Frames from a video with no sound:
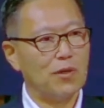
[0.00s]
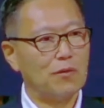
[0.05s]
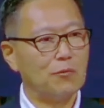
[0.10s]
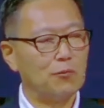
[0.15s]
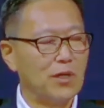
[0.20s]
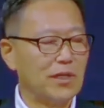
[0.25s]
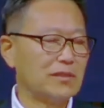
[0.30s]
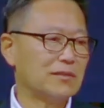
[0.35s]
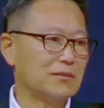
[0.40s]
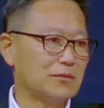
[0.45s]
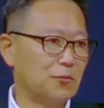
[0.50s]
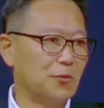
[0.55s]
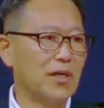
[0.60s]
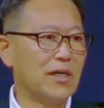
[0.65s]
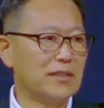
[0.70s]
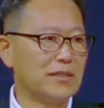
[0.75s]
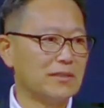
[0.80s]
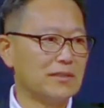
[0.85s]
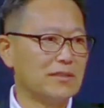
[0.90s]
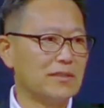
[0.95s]
what
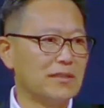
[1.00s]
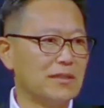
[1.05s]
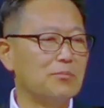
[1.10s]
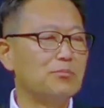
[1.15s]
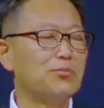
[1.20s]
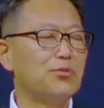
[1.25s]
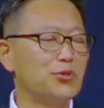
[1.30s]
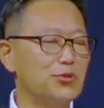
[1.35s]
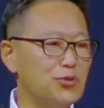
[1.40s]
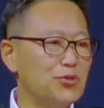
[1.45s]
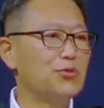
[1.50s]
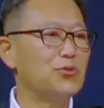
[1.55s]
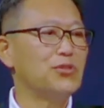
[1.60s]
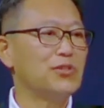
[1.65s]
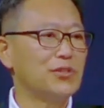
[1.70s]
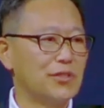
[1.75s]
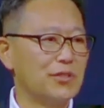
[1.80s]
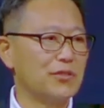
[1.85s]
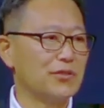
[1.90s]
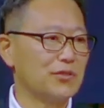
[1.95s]
one
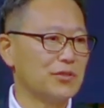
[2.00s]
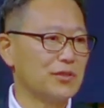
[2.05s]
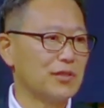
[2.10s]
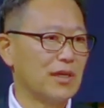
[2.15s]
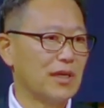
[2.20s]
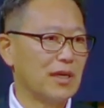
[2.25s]
produces.